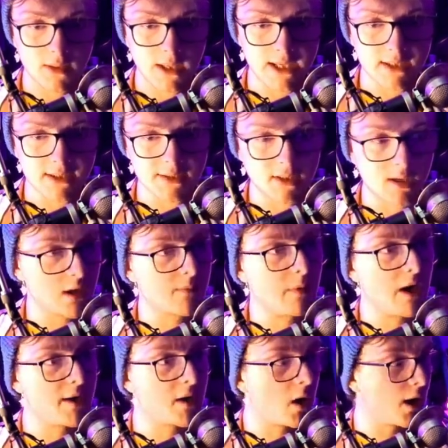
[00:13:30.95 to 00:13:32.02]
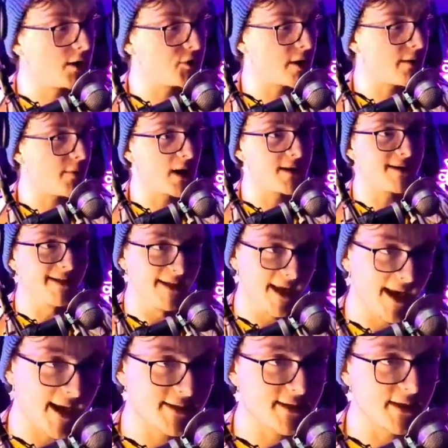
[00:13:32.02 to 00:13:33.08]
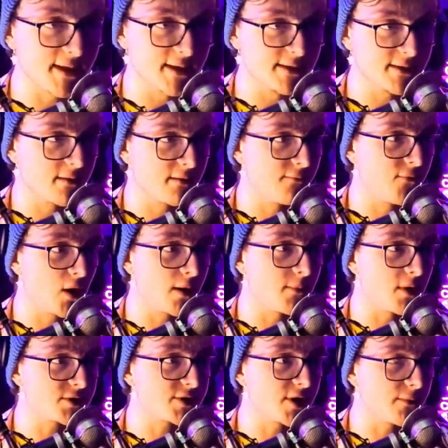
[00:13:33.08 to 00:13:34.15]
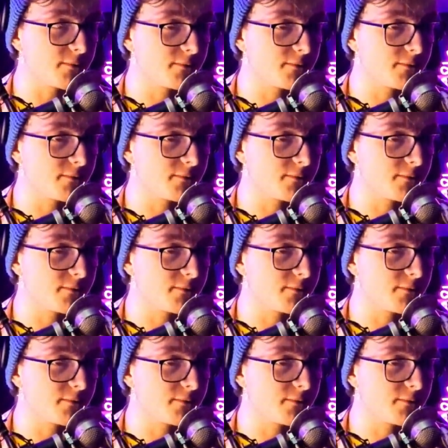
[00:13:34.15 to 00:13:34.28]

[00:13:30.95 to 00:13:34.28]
Is the Glock button a hydrate button? Yes, it is. Very much so.